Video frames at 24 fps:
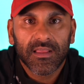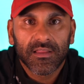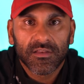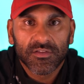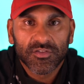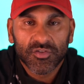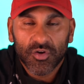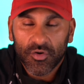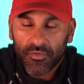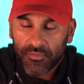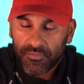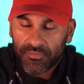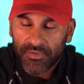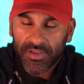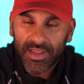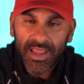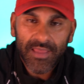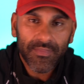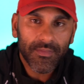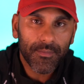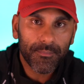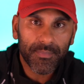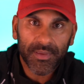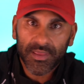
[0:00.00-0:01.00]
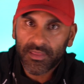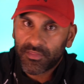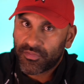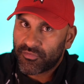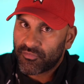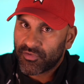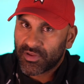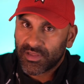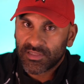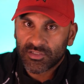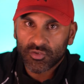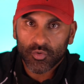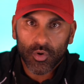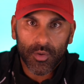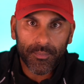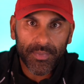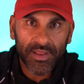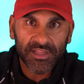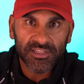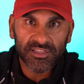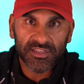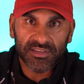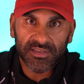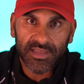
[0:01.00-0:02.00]
so forget the big three, squat,
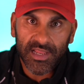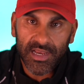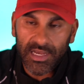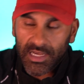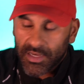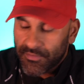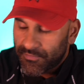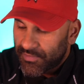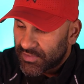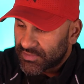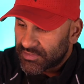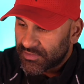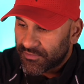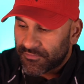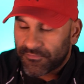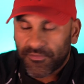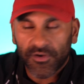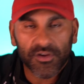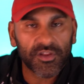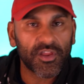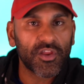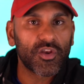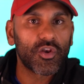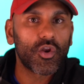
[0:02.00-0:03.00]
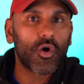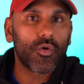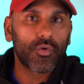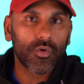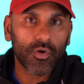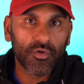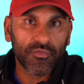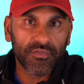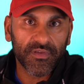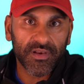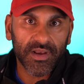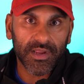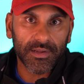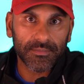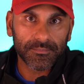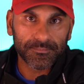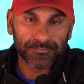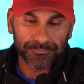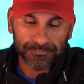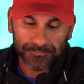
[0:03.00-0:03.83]
bench, and deadlift. It's a fucking no-no for that.